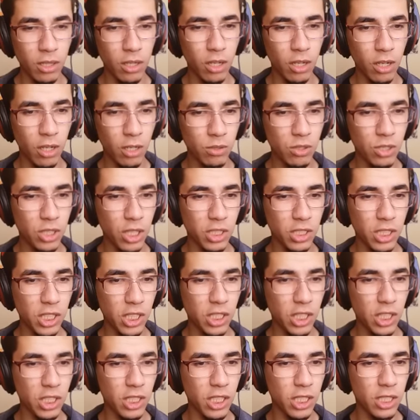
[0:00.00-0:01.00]
Oh, shit,
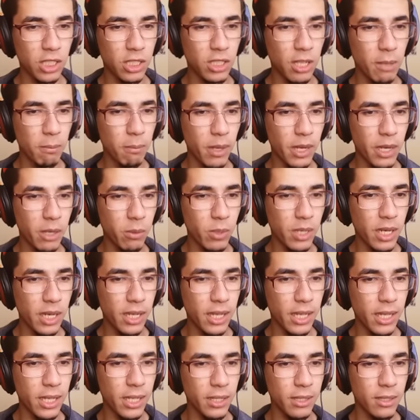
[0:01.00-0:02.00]
shit, shit, shit. Somebody with
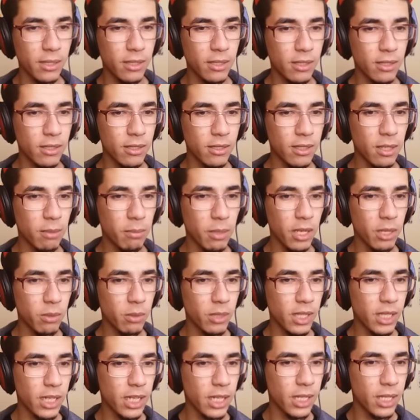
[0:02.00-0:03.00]
a gun. Somebody
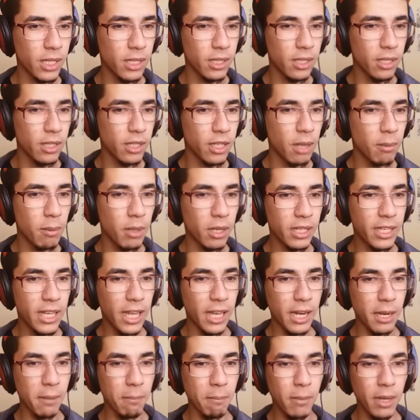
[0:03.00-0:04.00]
with a gun. Come on,
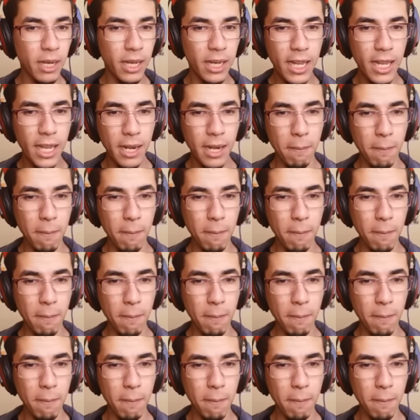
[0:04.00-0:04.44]
get him. Get